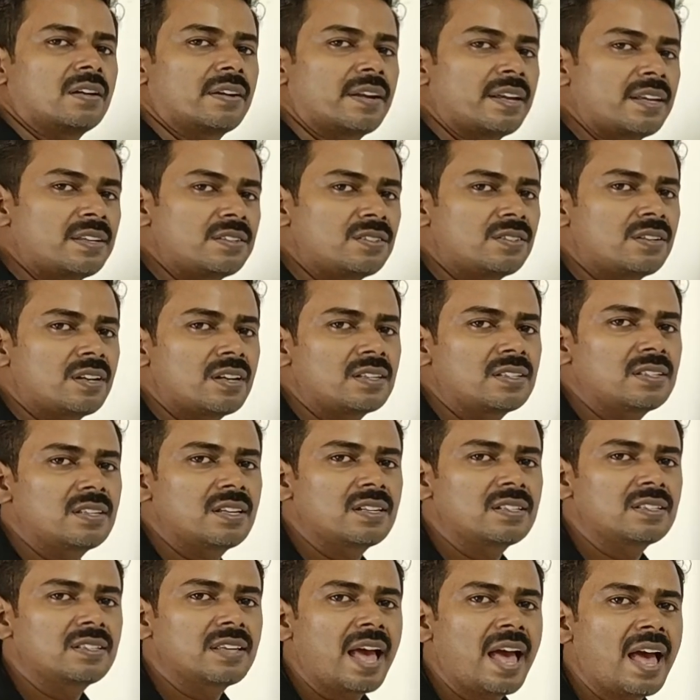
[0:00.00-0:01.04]
ring
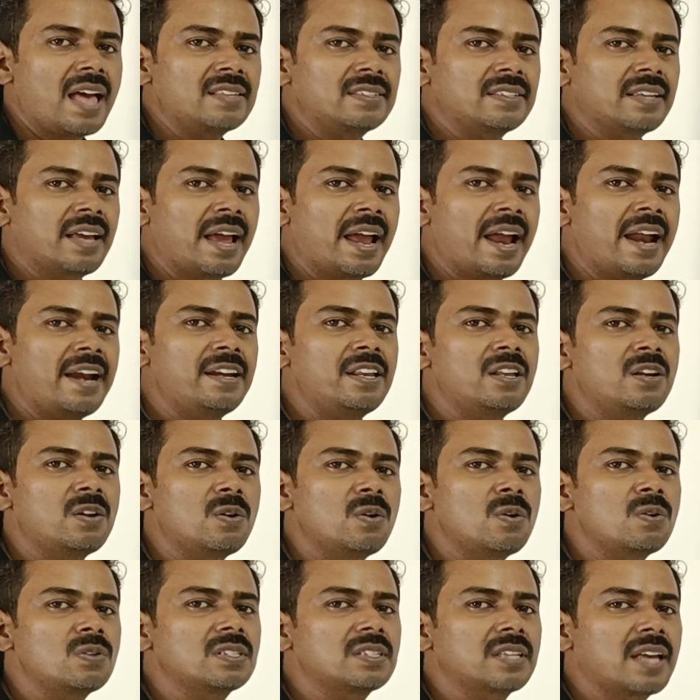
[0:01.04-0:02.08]
structures as
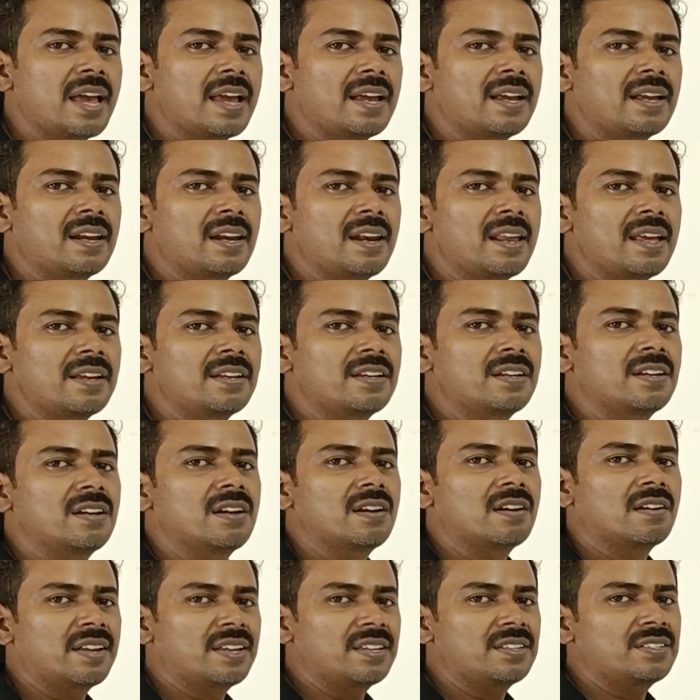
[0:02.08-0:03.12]

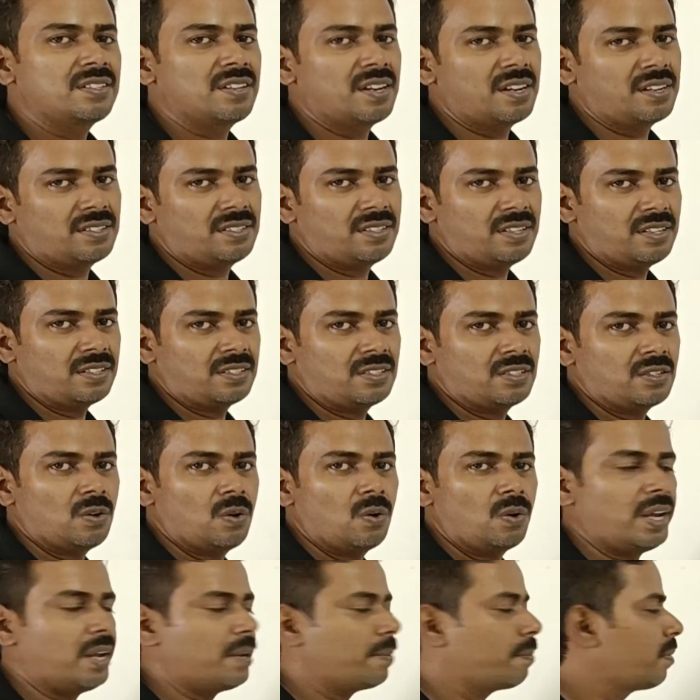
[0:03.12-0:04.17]
heterocyclic ring structures.
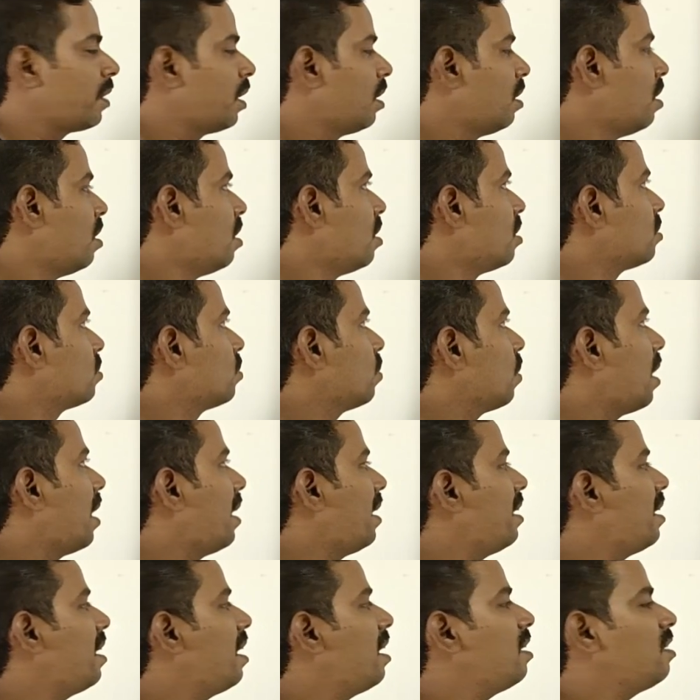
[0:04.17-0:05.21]
Okay, so
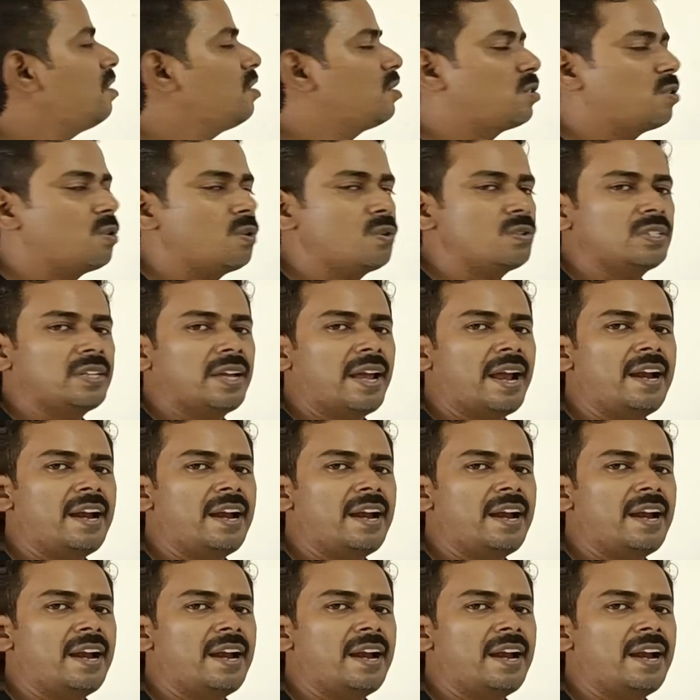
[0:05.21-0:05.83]
adenine shows